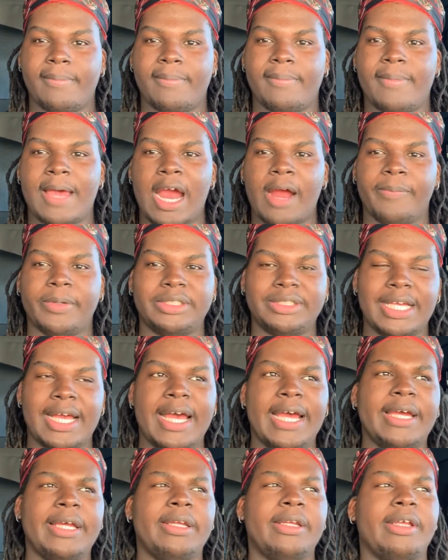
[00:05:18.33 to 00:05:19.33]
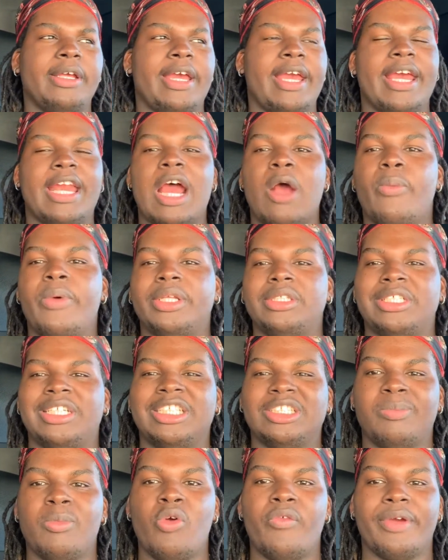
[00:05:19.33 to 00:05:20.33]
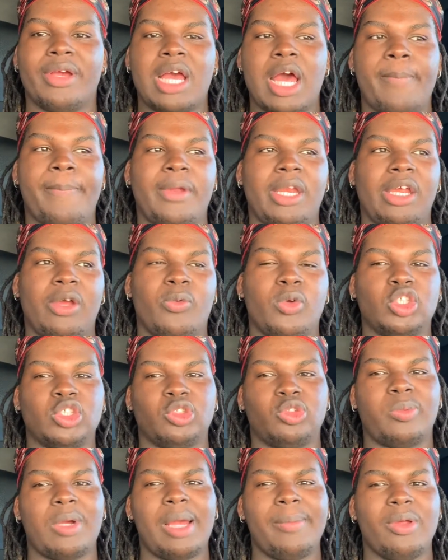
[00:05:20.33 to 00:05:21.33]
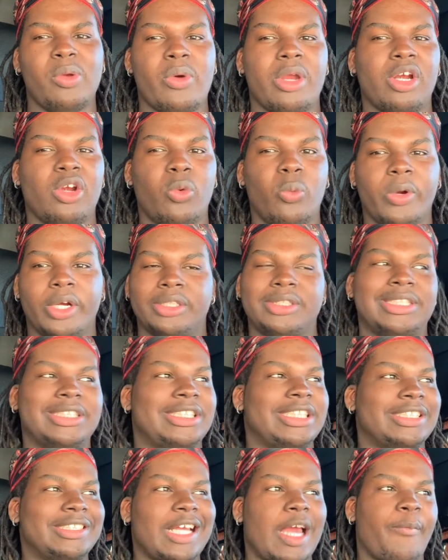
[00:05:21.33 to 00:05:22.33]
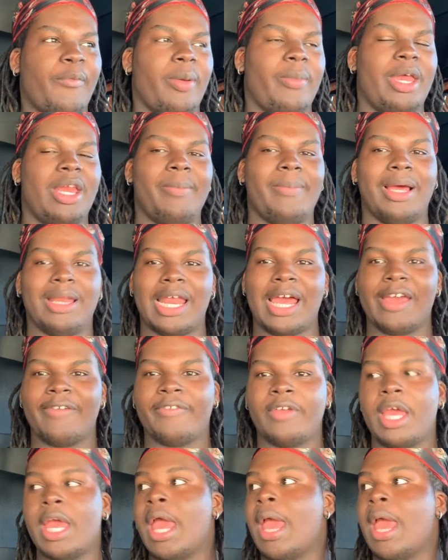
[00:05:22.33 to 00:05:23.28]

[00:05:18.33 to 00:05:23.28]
I resigned and I went to this moving company, which was probably one of the worst decisions I ever made in my life.